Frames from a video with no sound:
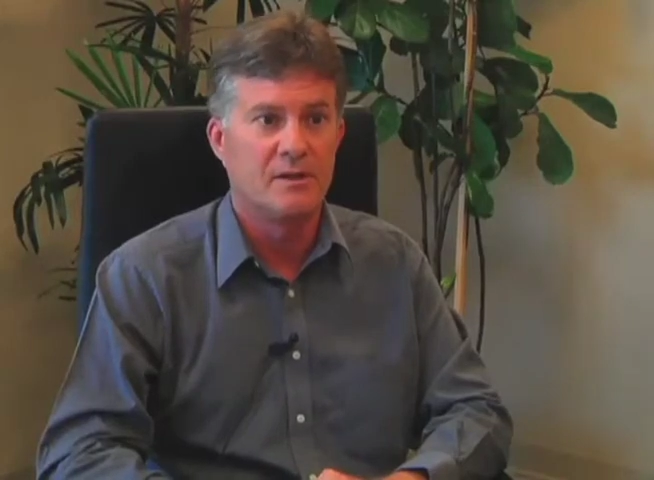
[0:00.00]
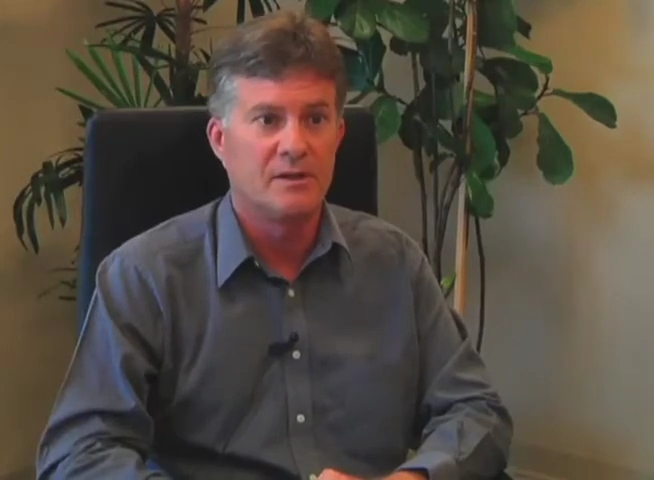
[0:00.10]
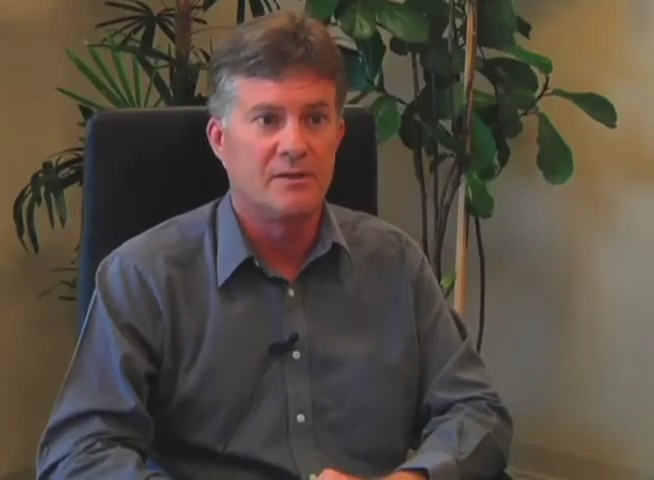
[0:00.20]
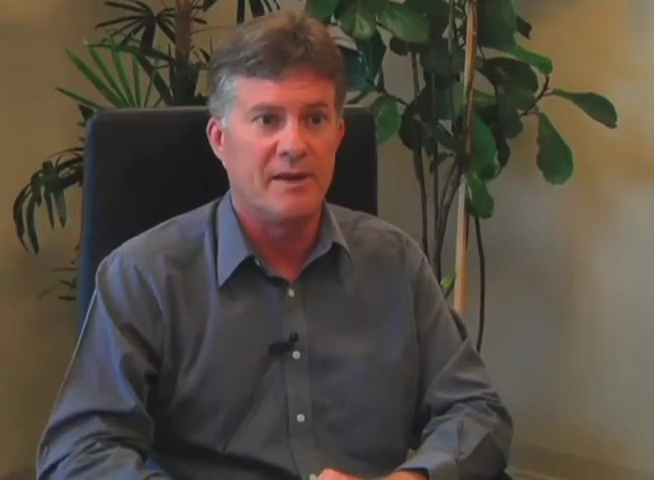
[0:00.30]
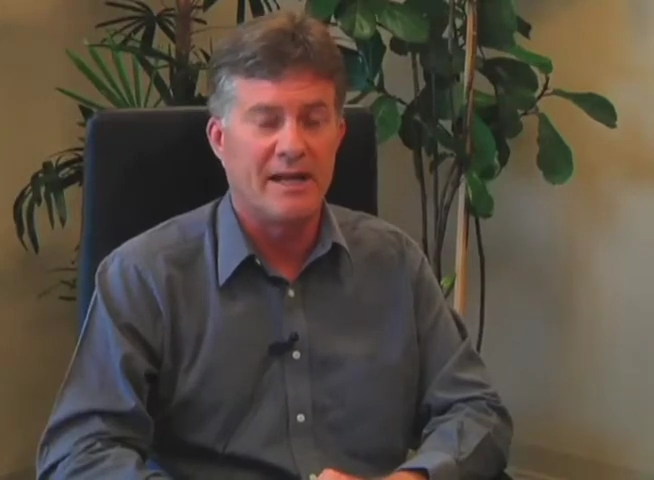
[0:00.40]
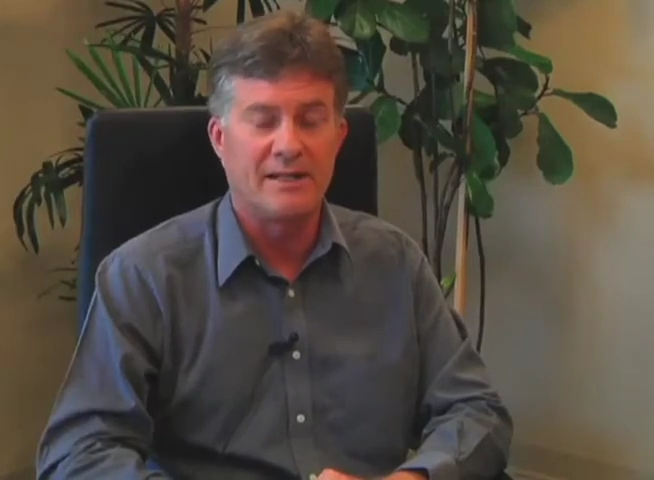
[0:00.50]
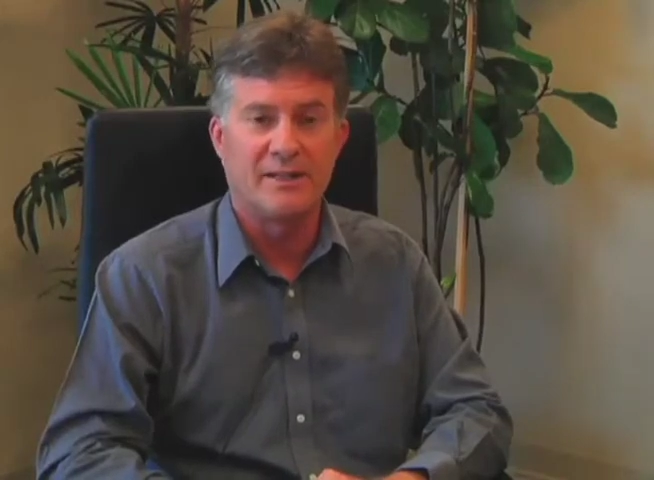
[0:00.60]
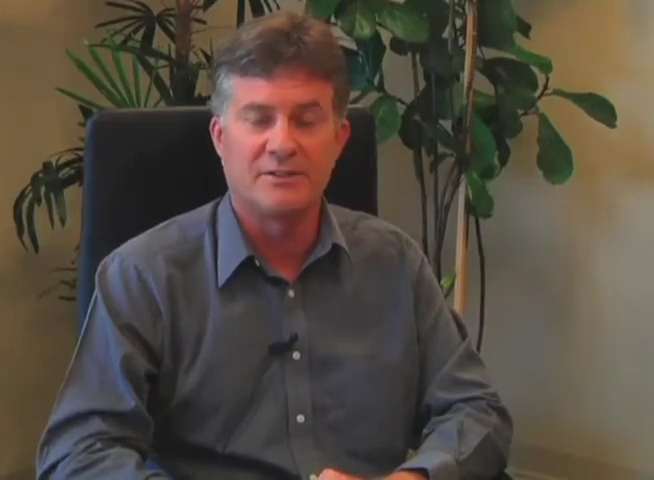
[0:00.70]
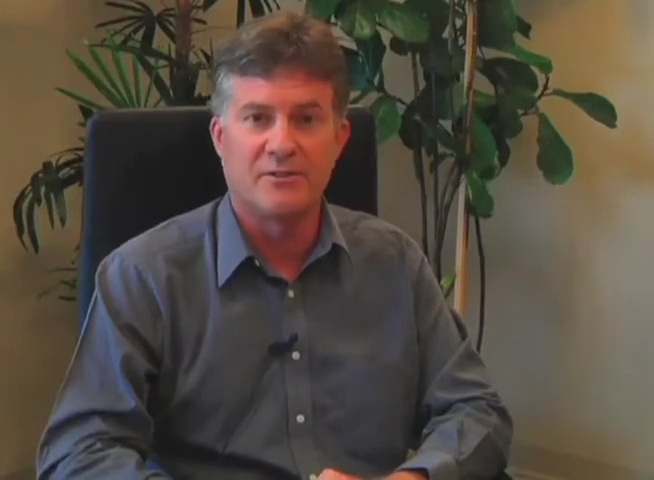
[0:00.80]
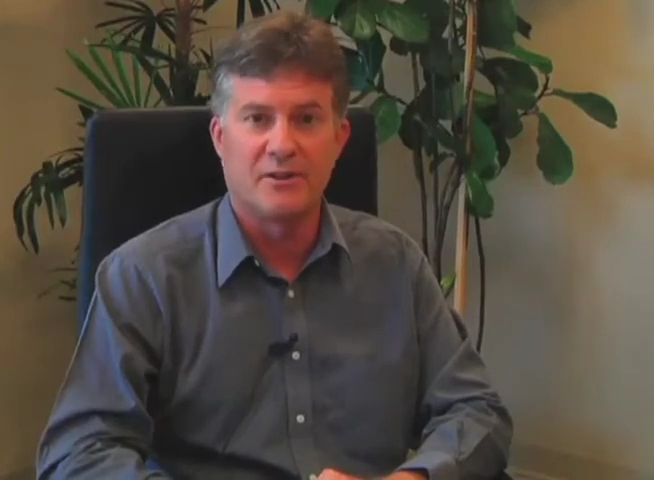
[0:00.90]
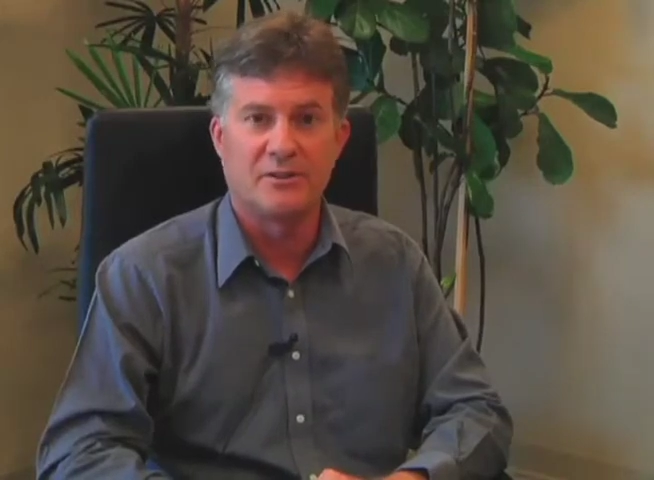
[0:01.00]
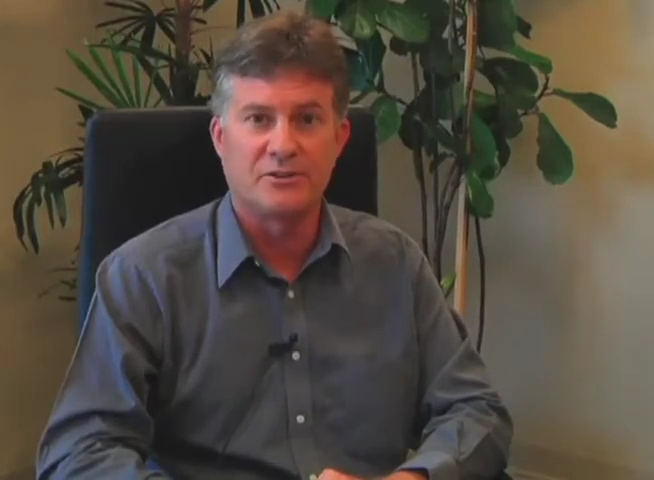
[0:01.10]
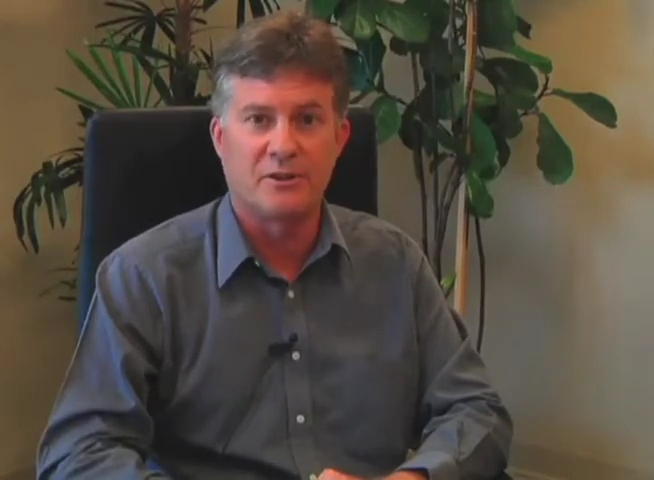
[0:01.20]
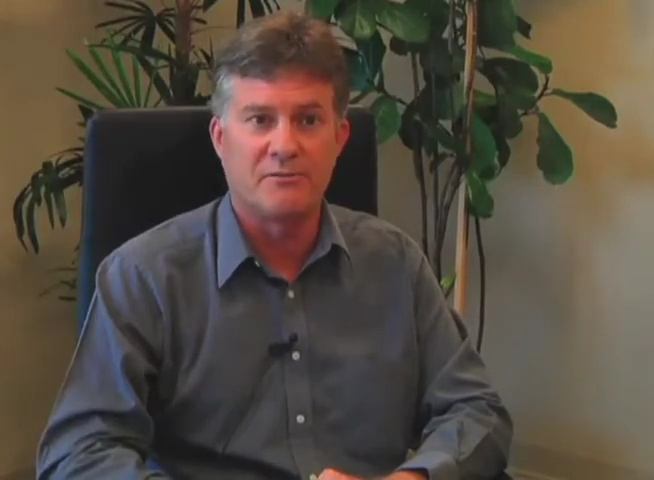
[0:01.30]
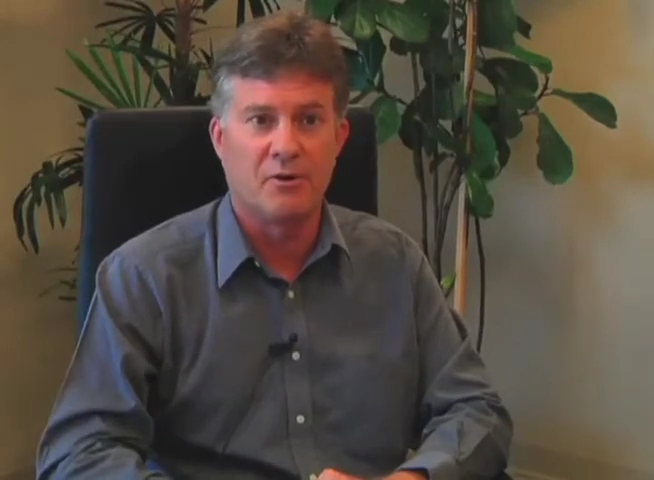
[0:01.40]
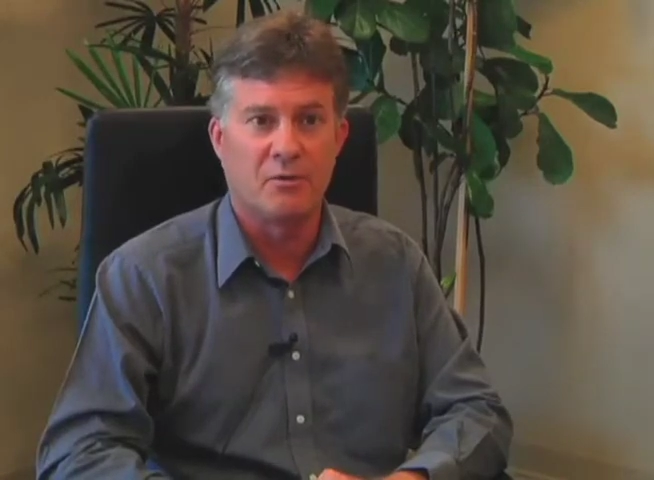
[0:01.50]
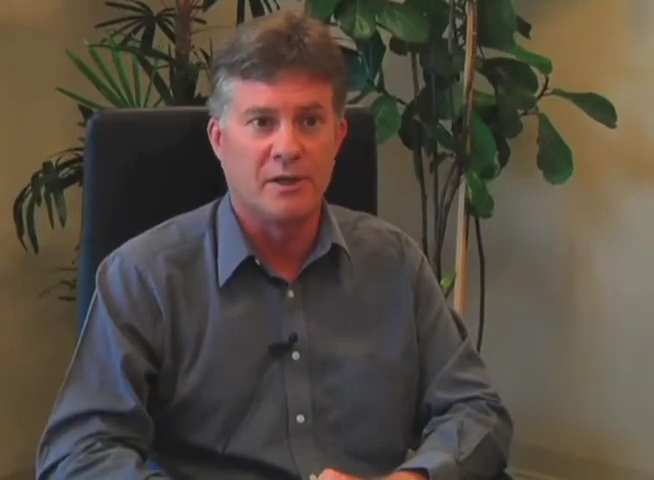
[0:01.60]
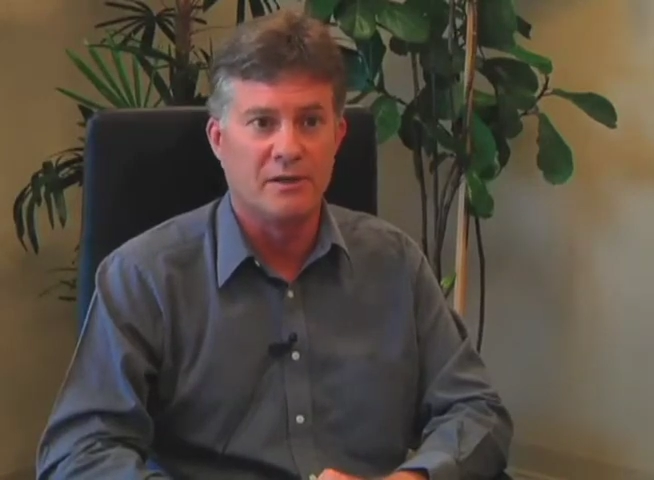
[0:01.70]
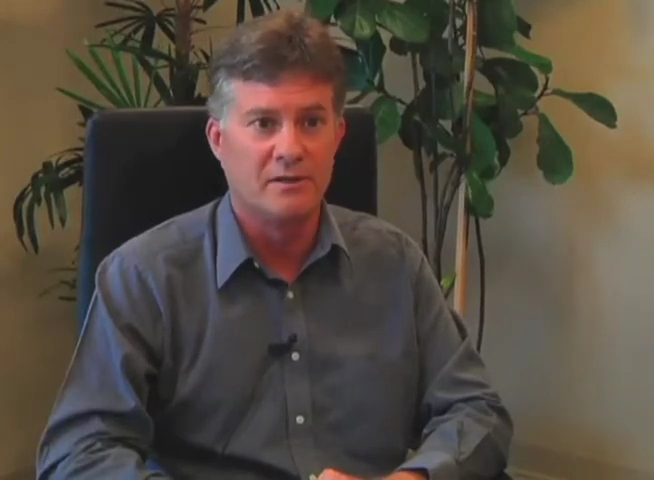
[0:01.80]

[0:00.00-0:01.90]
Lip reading: The mandate is fairly straightforward.